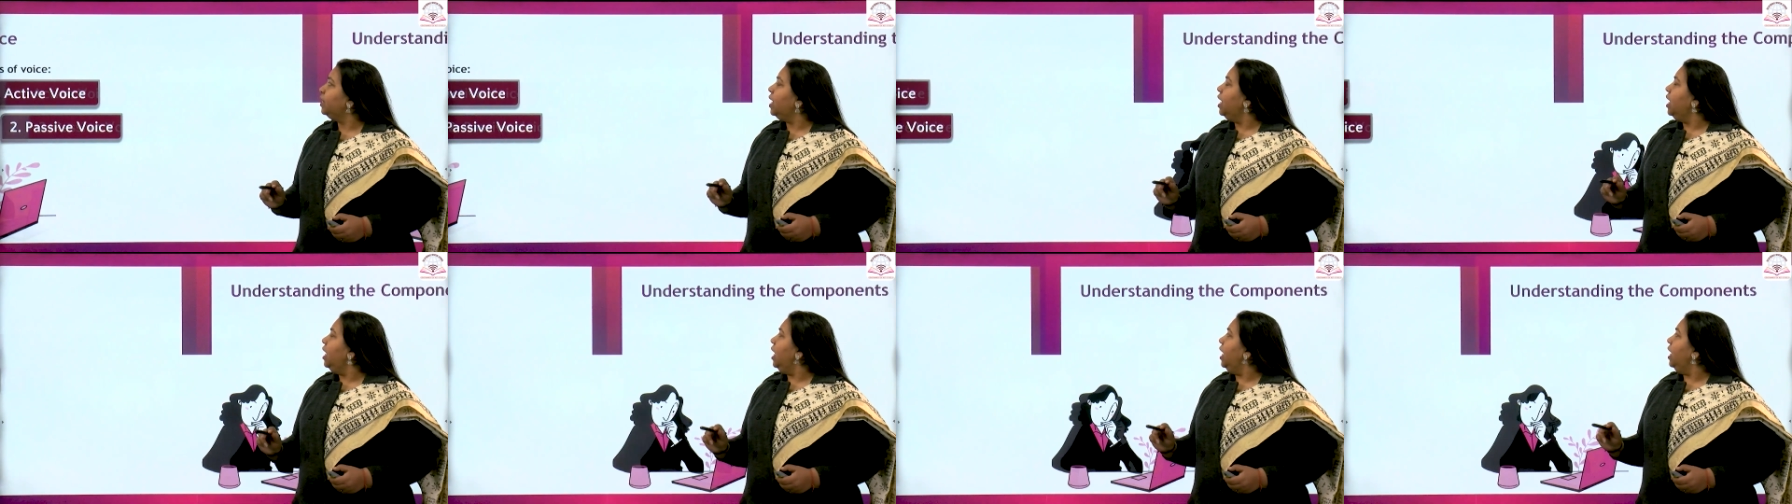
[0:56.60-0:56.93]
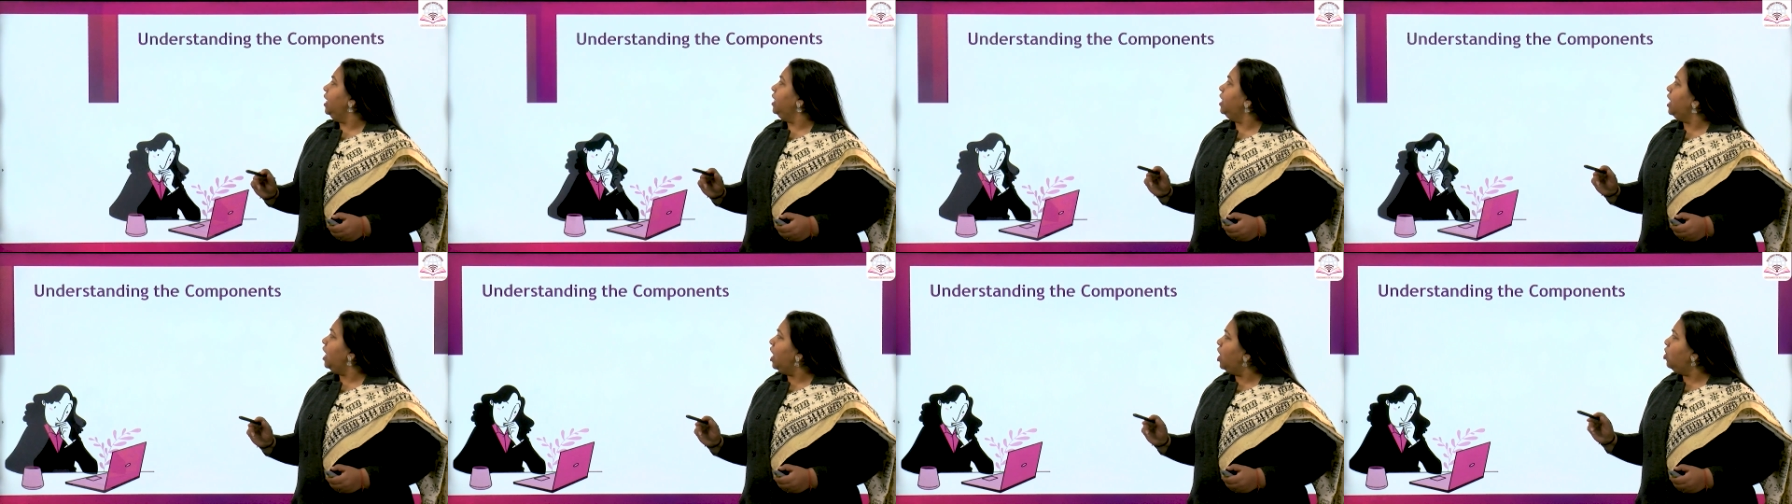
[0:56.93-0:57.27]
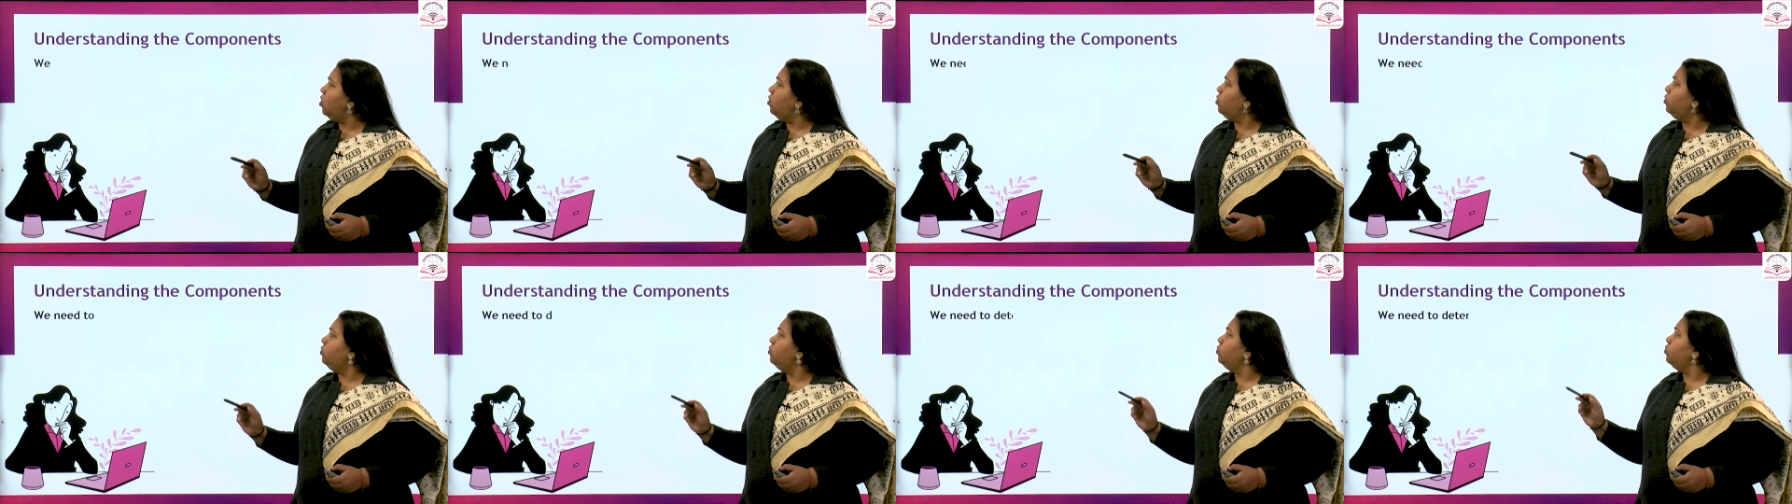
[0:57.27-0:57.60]
And
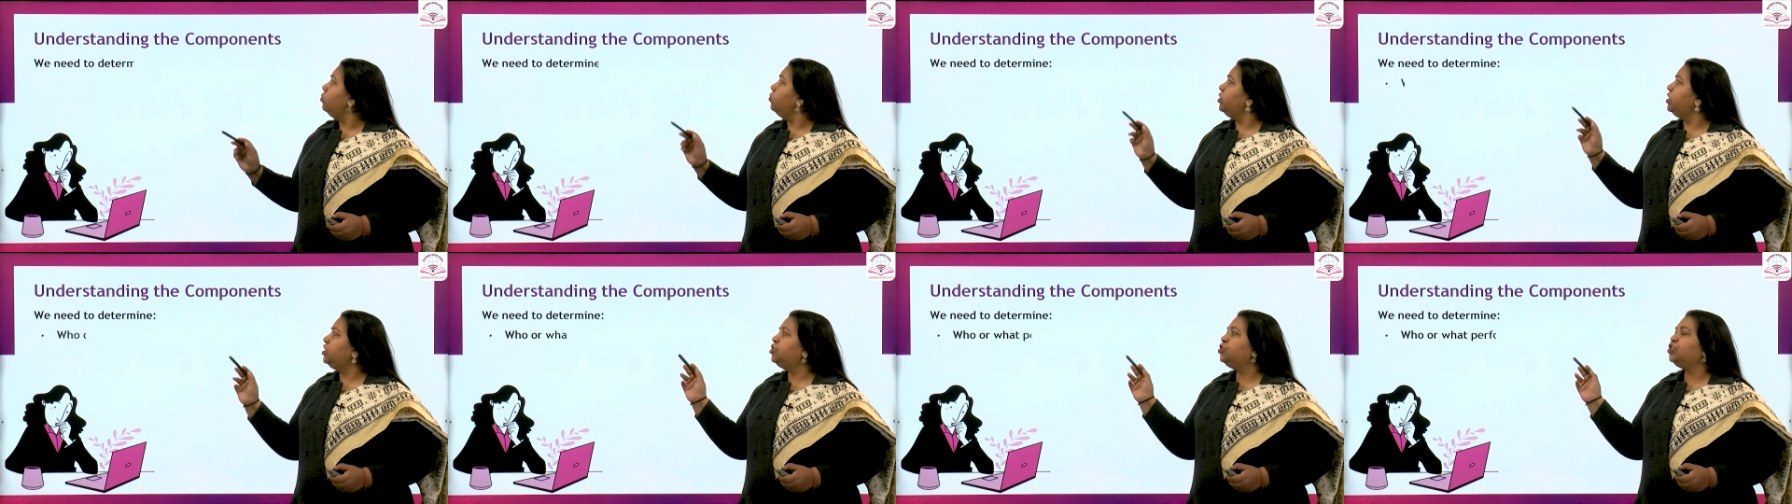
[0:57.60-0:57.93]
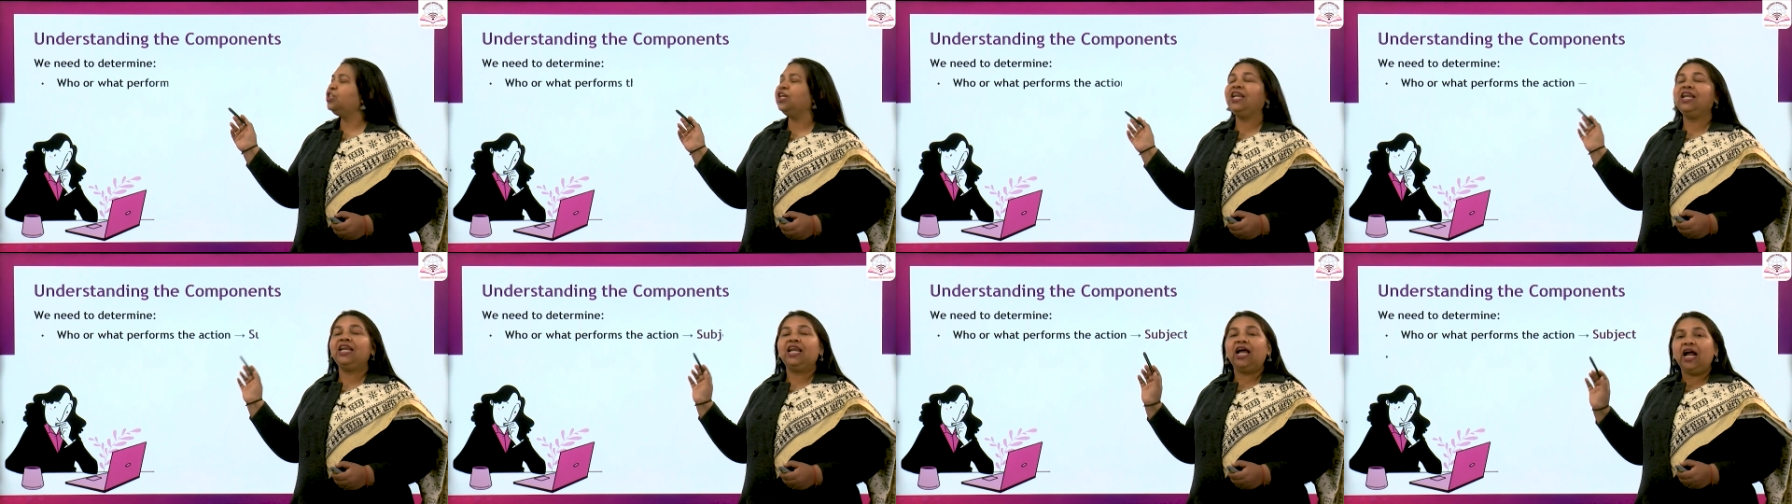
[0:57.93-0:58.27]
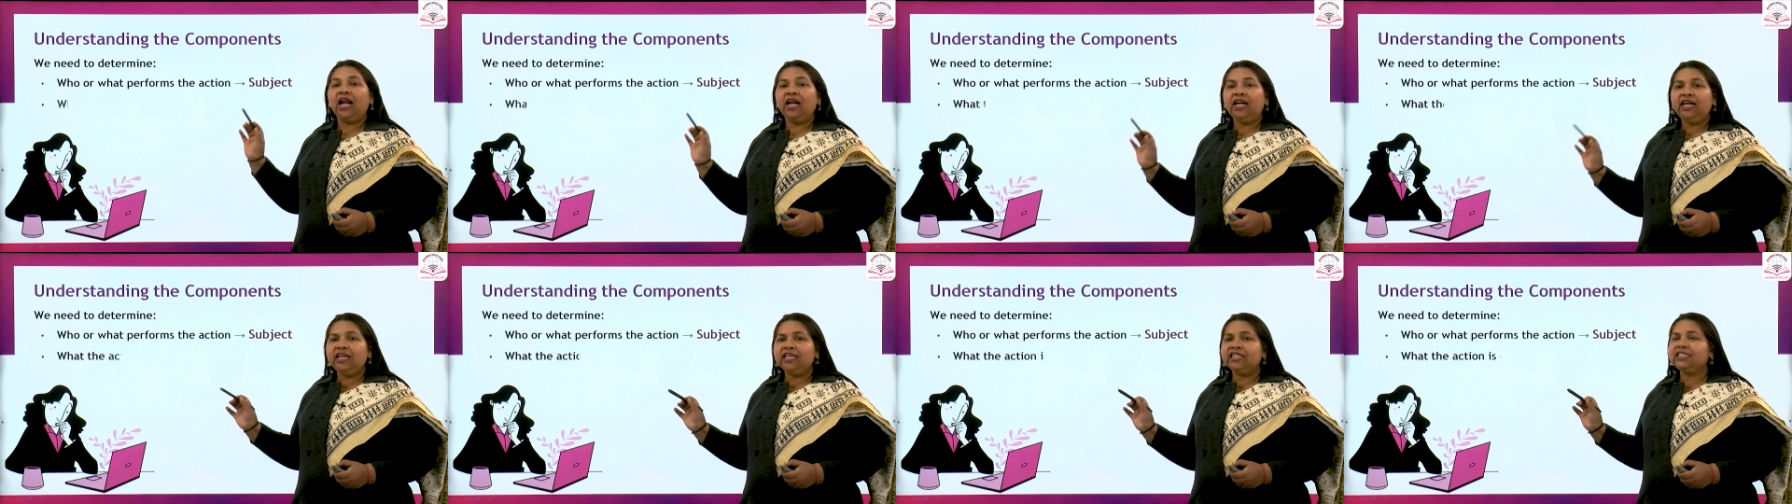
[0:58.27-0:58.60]
now we shall
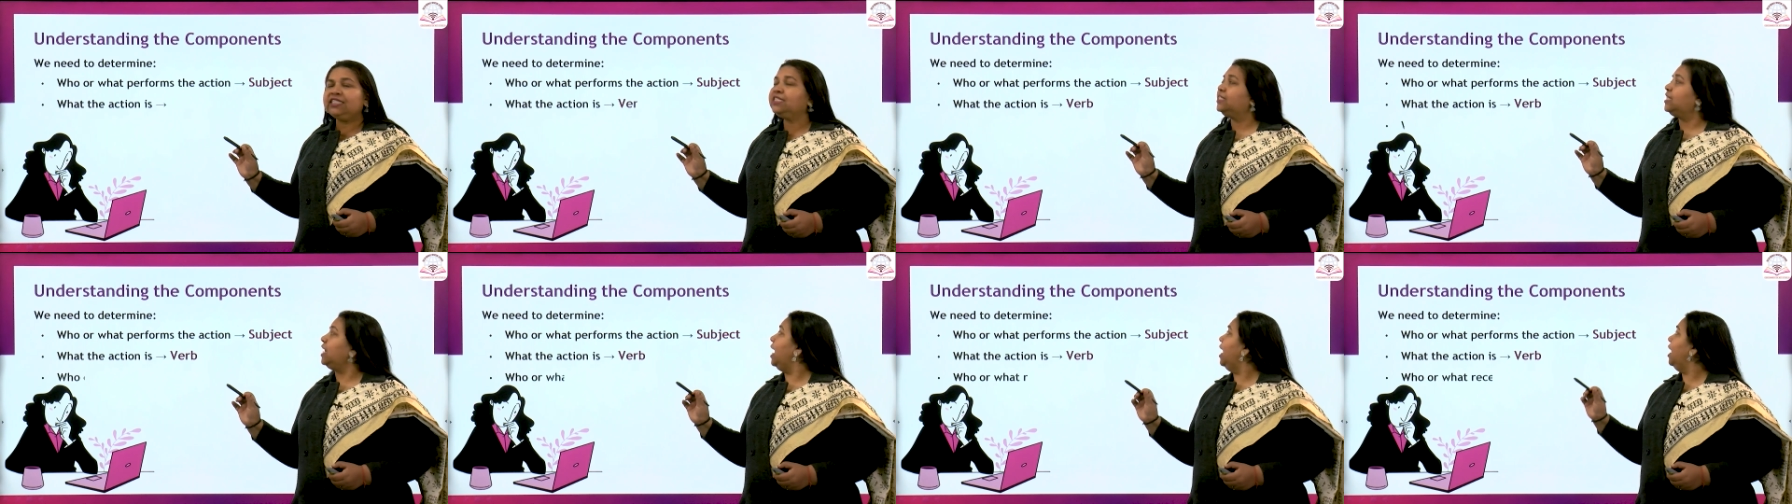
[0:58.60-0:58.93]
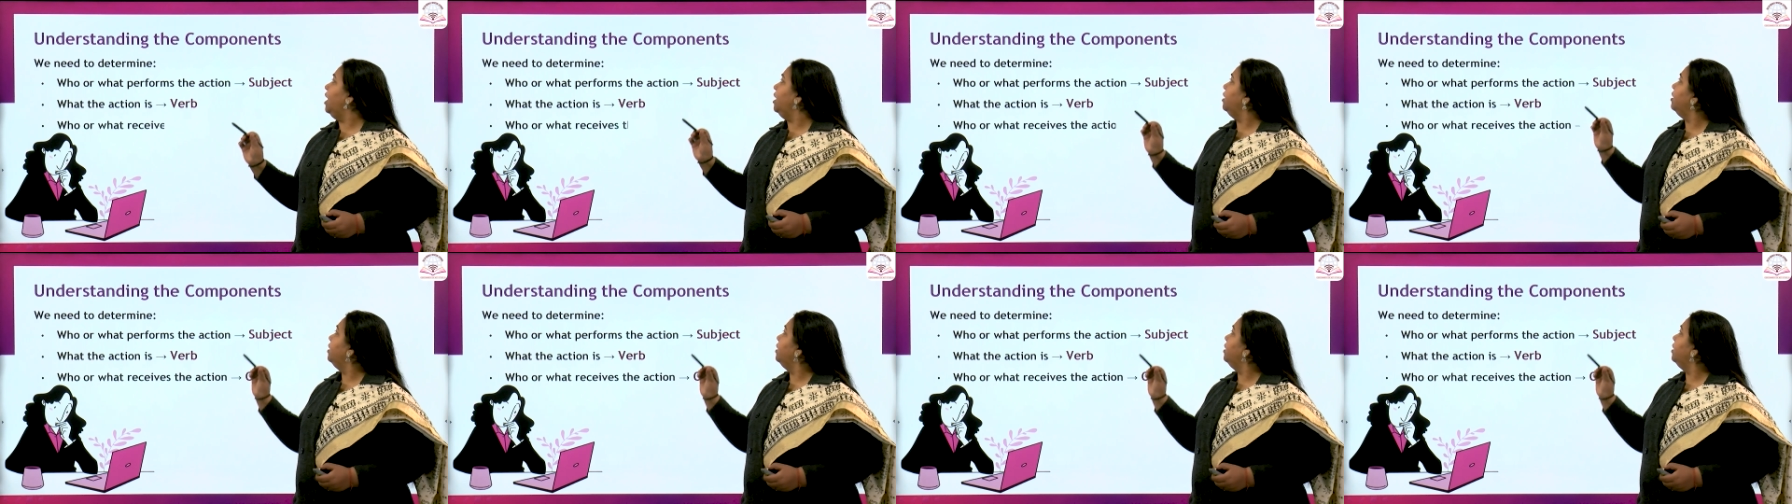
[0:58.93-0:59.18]
understand